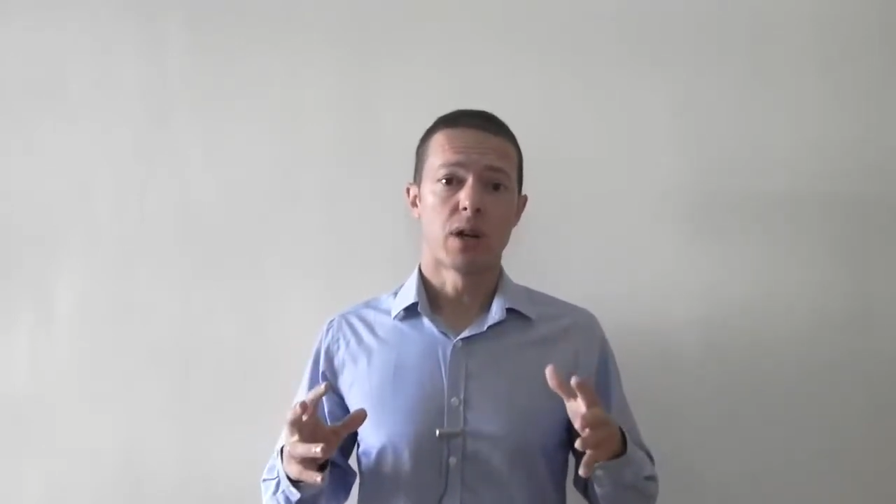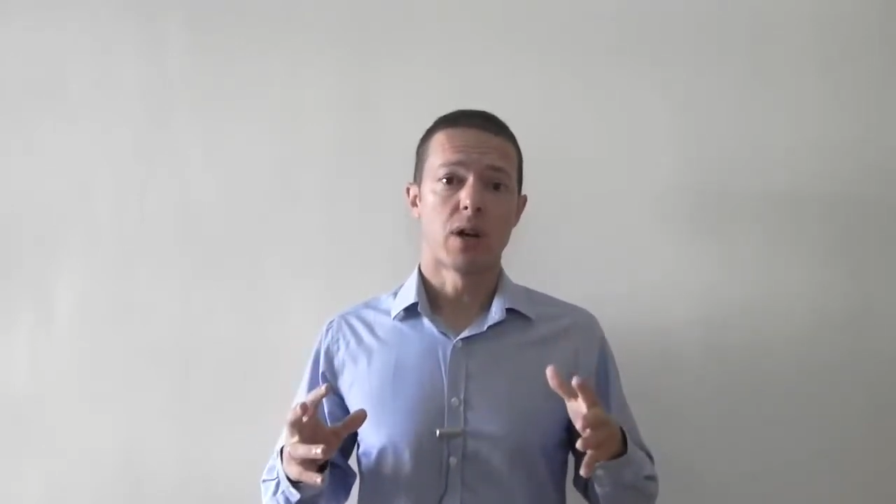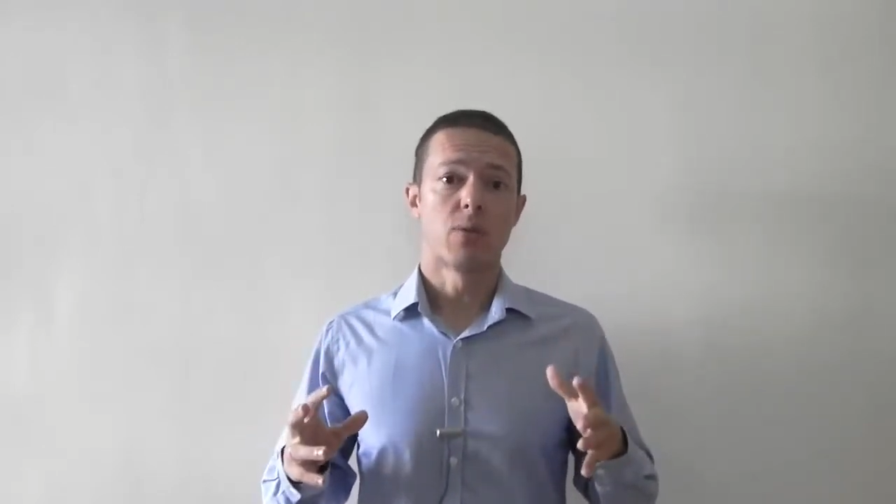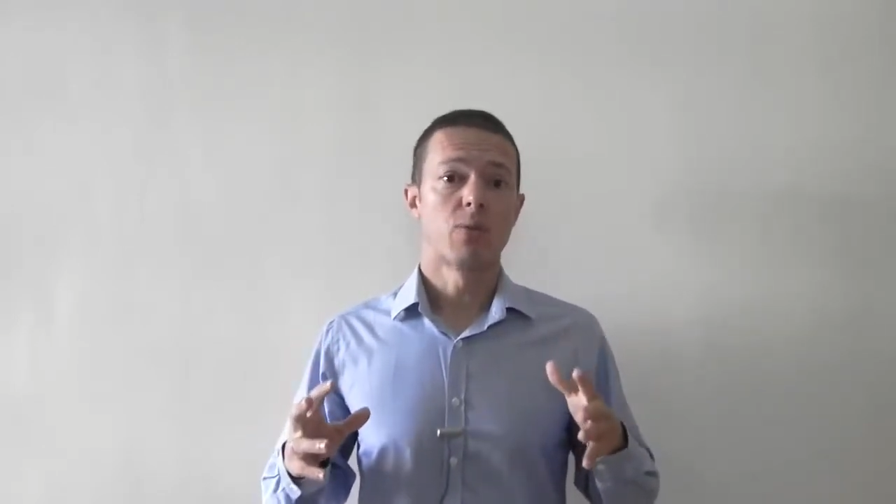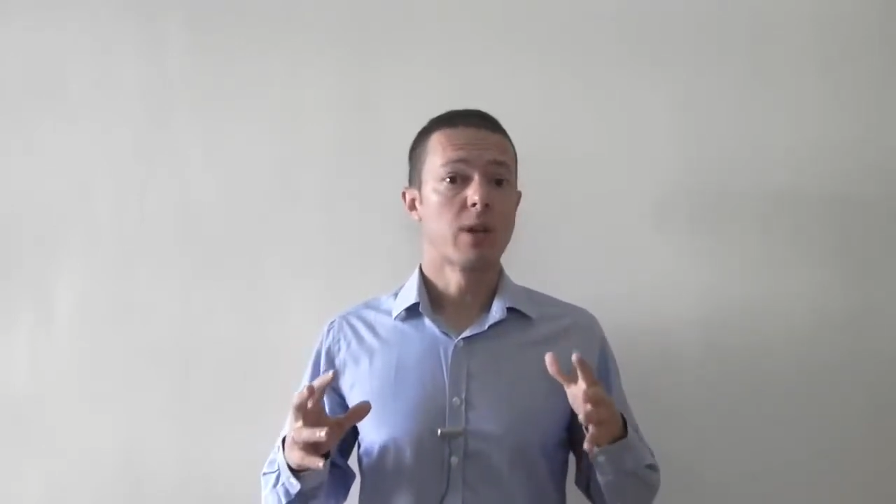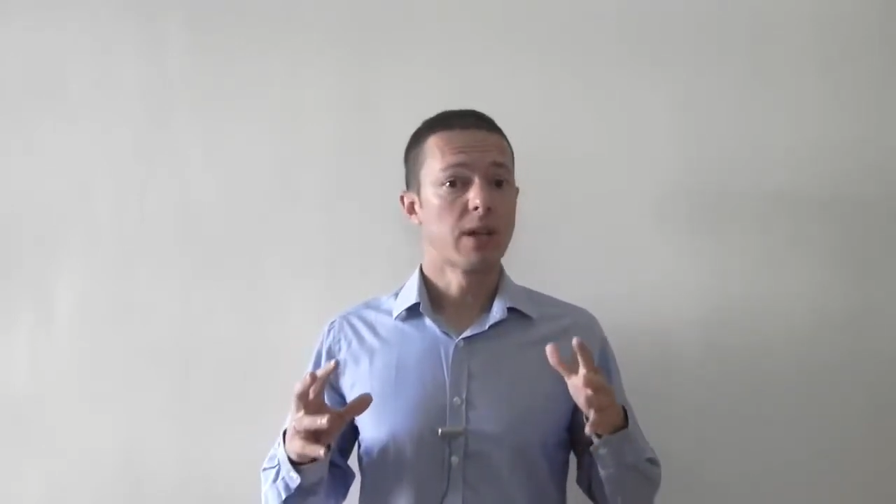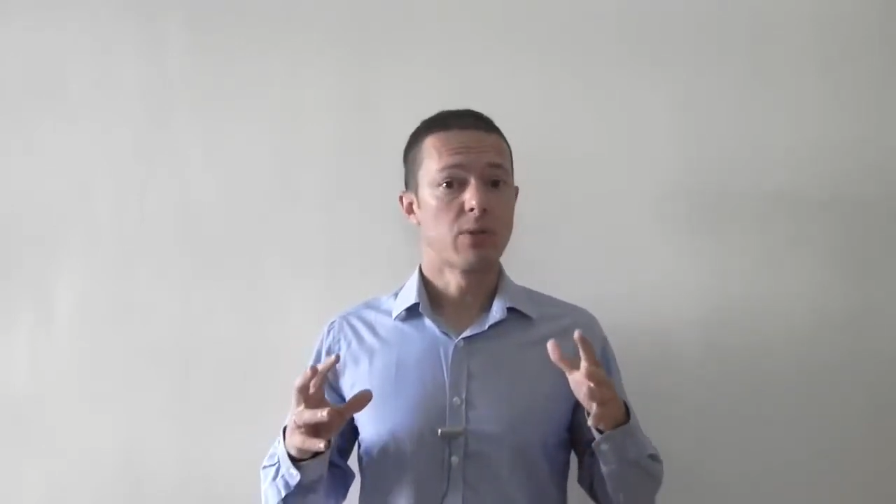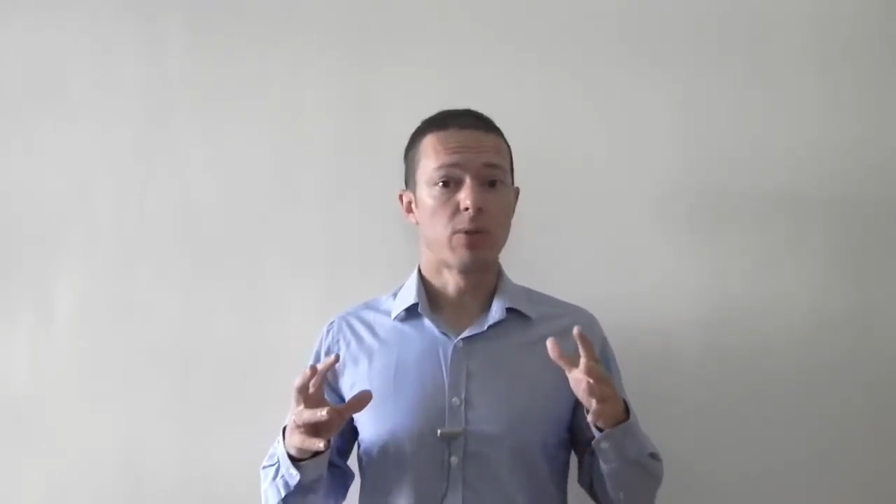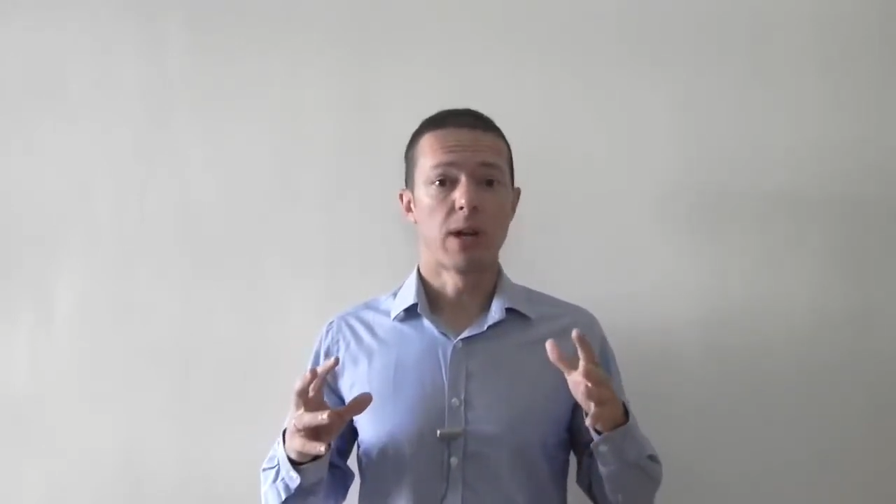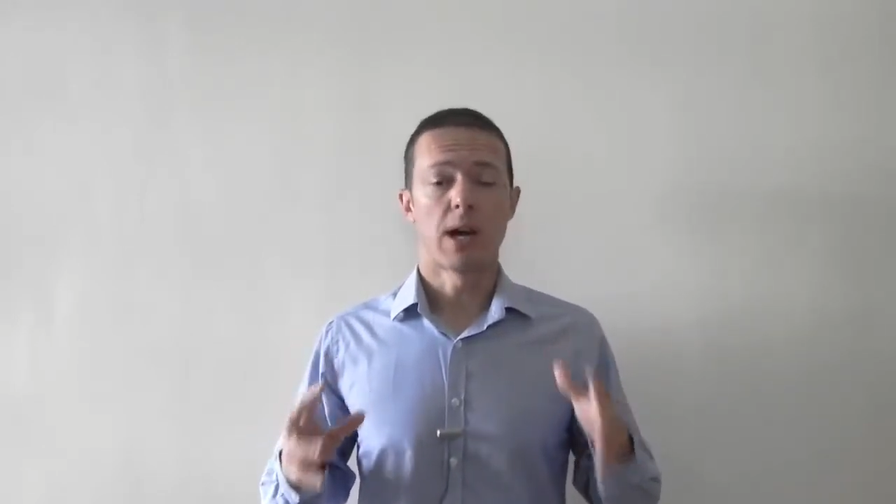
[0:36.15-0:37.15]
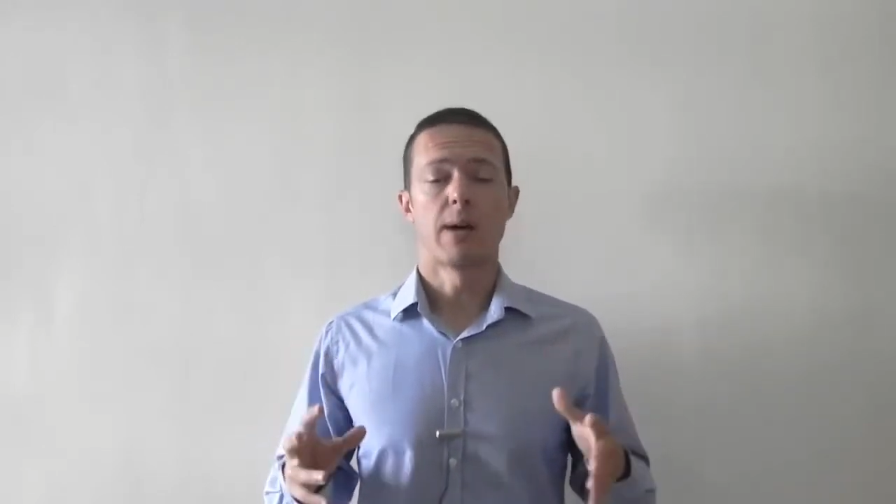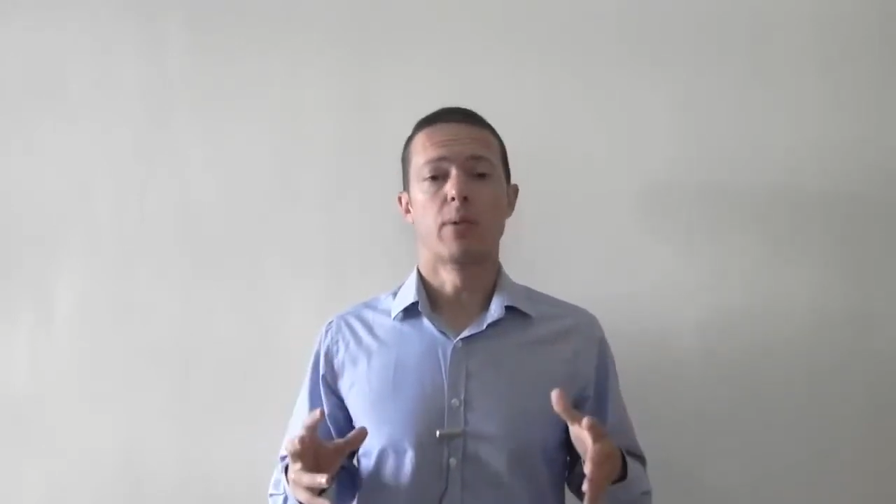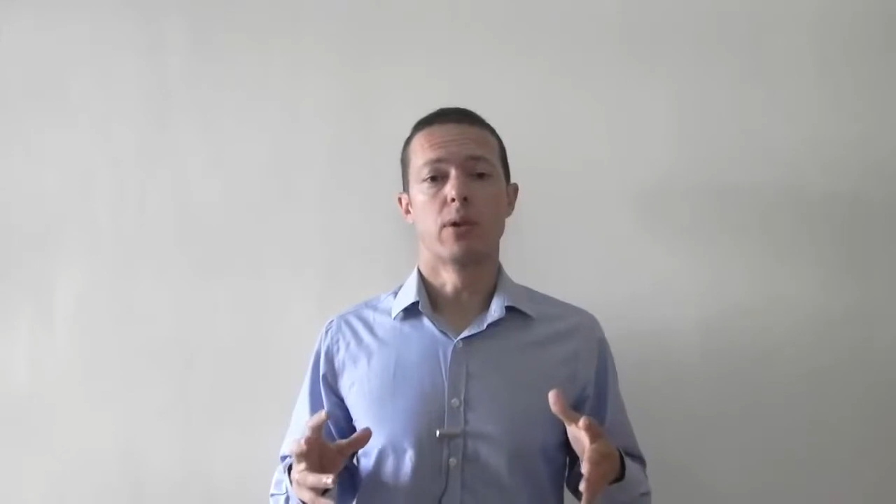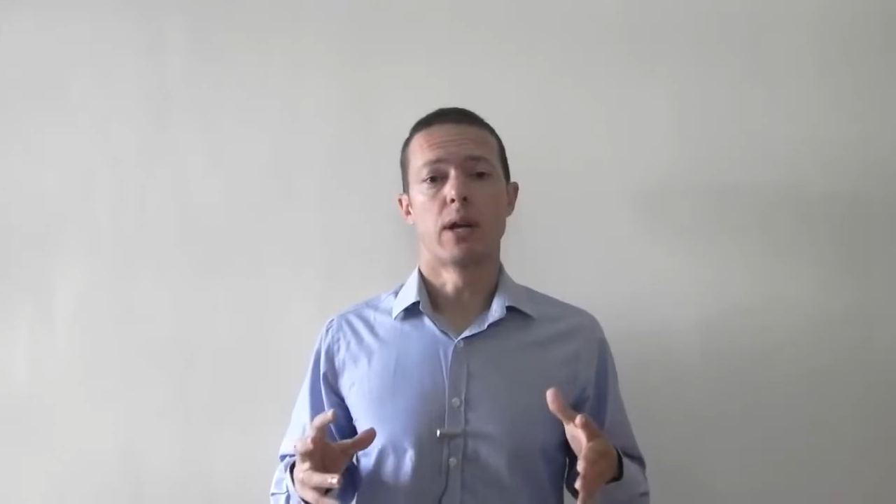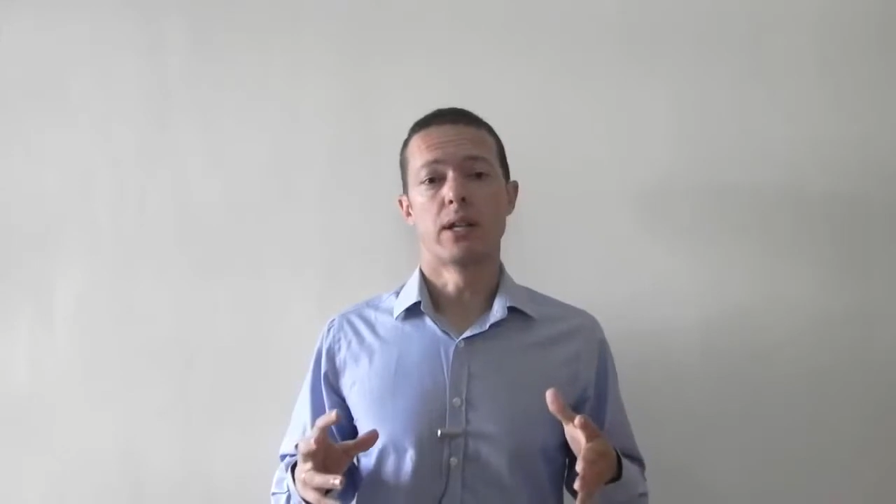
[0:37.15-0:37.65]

are really reliable,